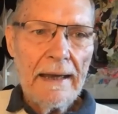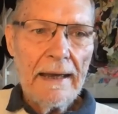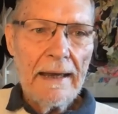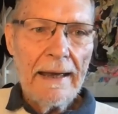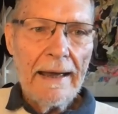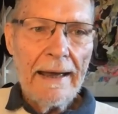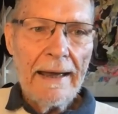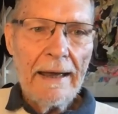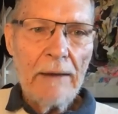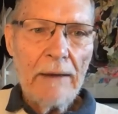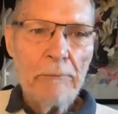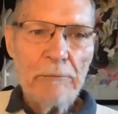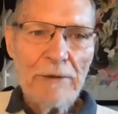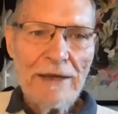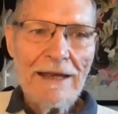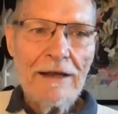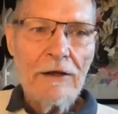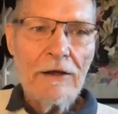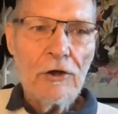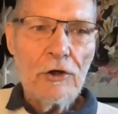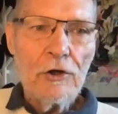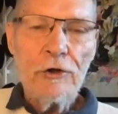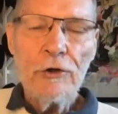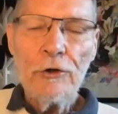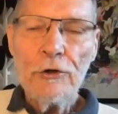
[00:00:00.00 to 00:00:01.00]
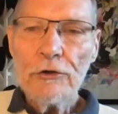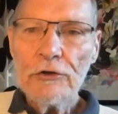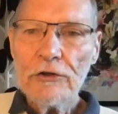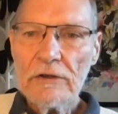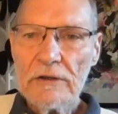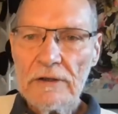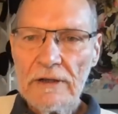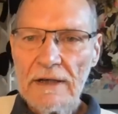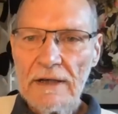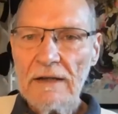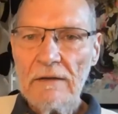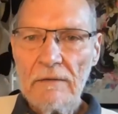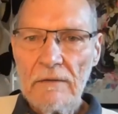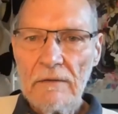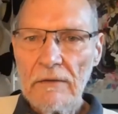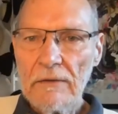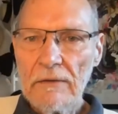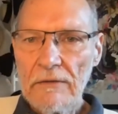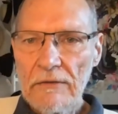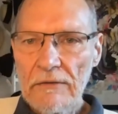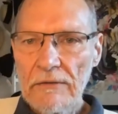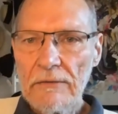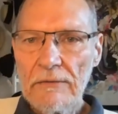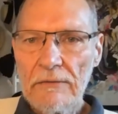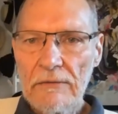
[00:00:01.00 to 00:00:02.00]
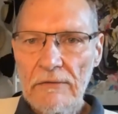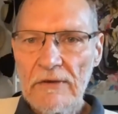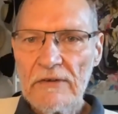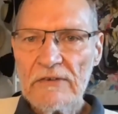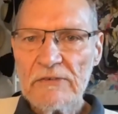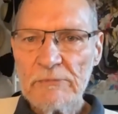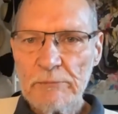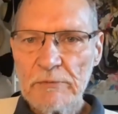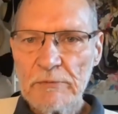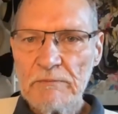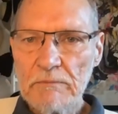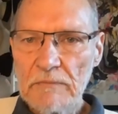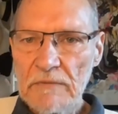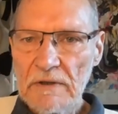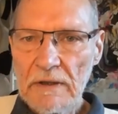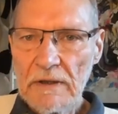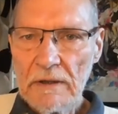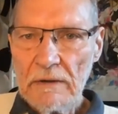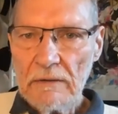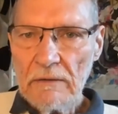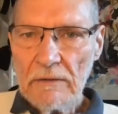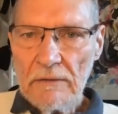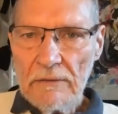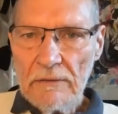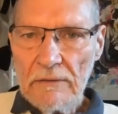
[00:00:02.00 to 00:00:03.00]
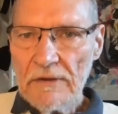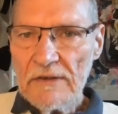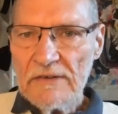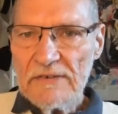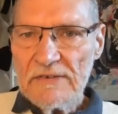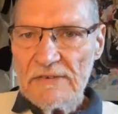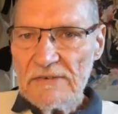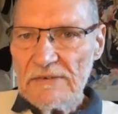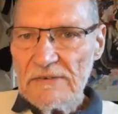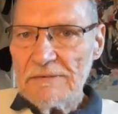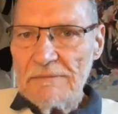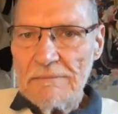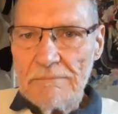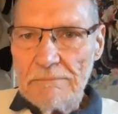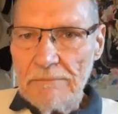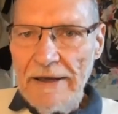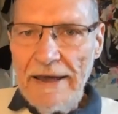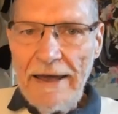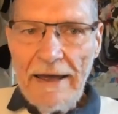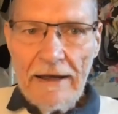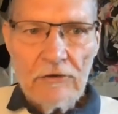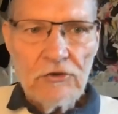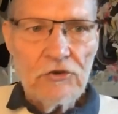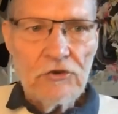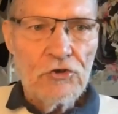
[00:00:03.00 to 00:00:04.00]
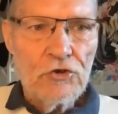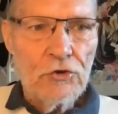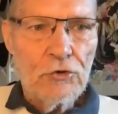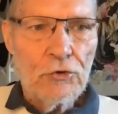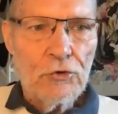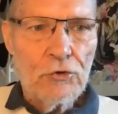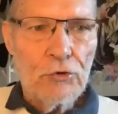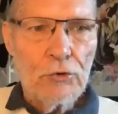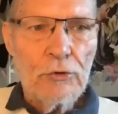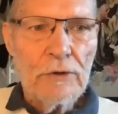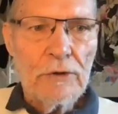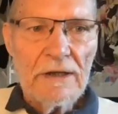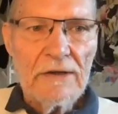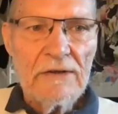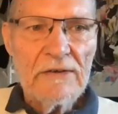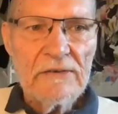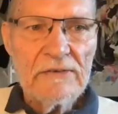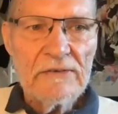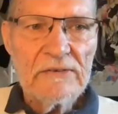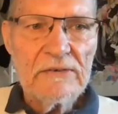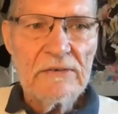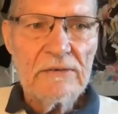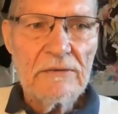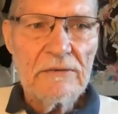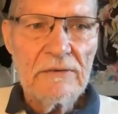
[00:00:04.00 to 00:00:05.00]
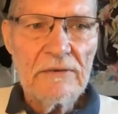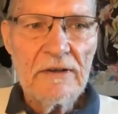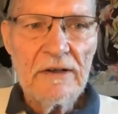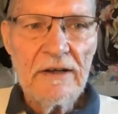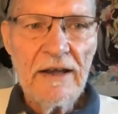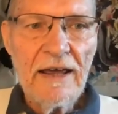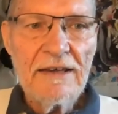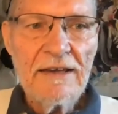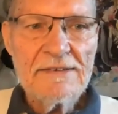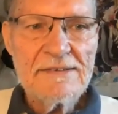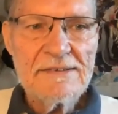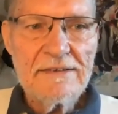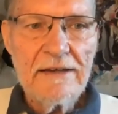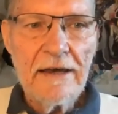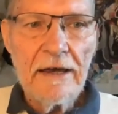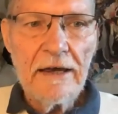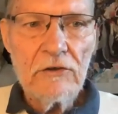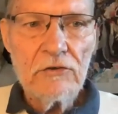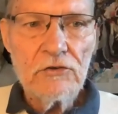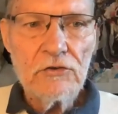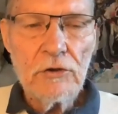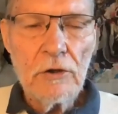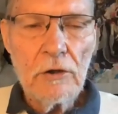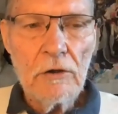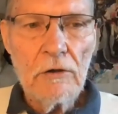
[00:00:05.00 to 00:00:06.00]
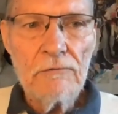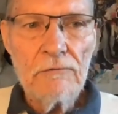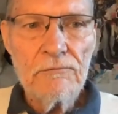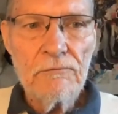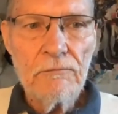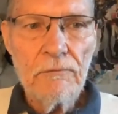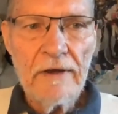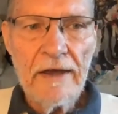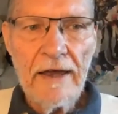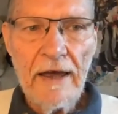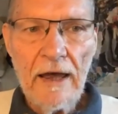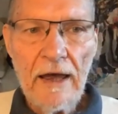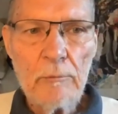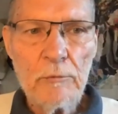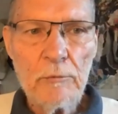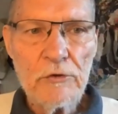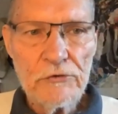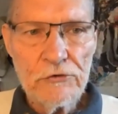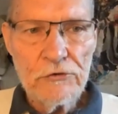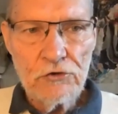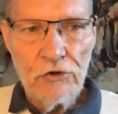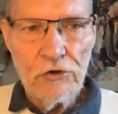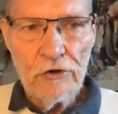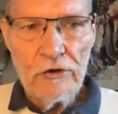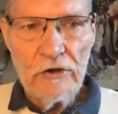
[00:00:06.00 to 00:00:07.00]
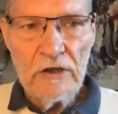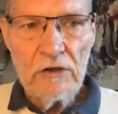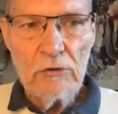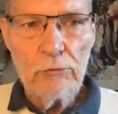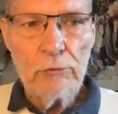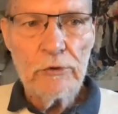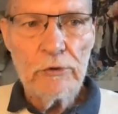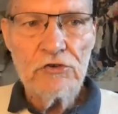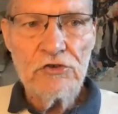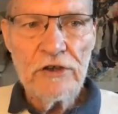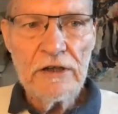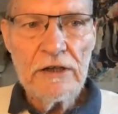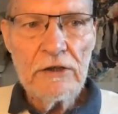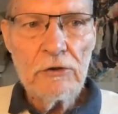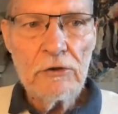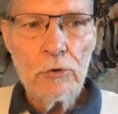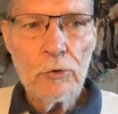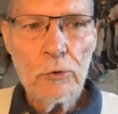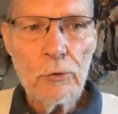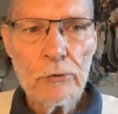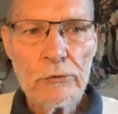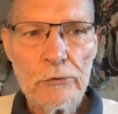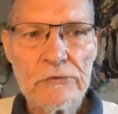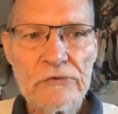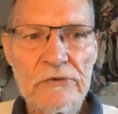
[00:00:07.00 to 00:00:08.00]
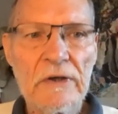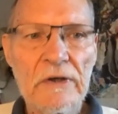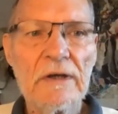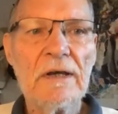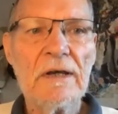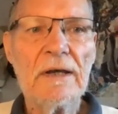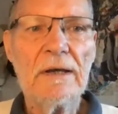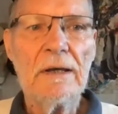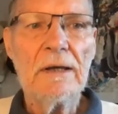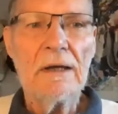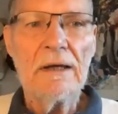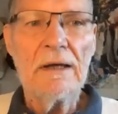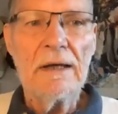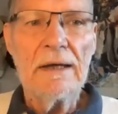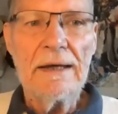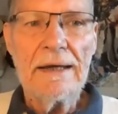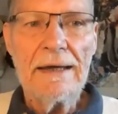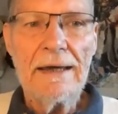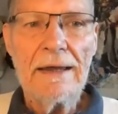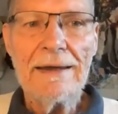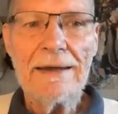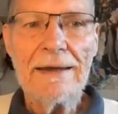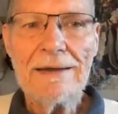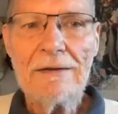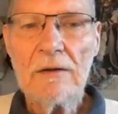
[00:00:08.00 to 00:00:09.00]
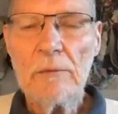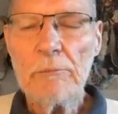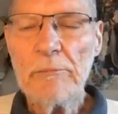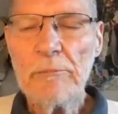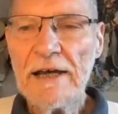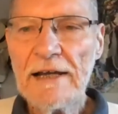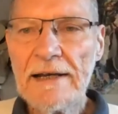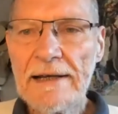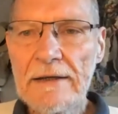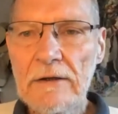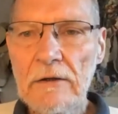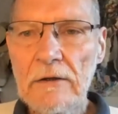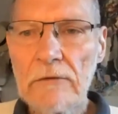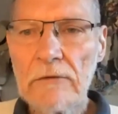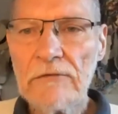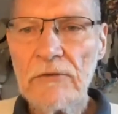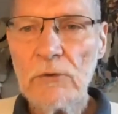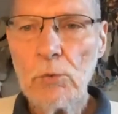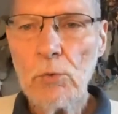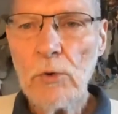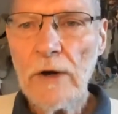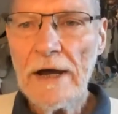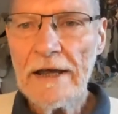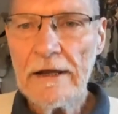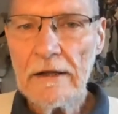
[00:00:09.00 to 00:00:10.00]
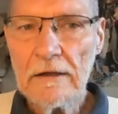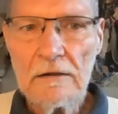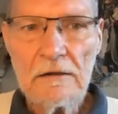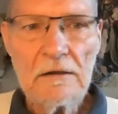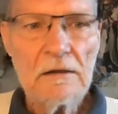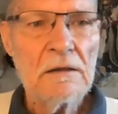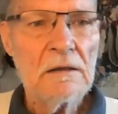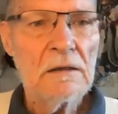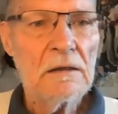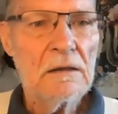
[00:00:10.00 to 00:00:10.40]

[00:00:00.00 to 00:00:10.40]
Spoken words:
Included in this Act 2 is the next stage of Campbell's journey, which he calls In the Belly of the Whale.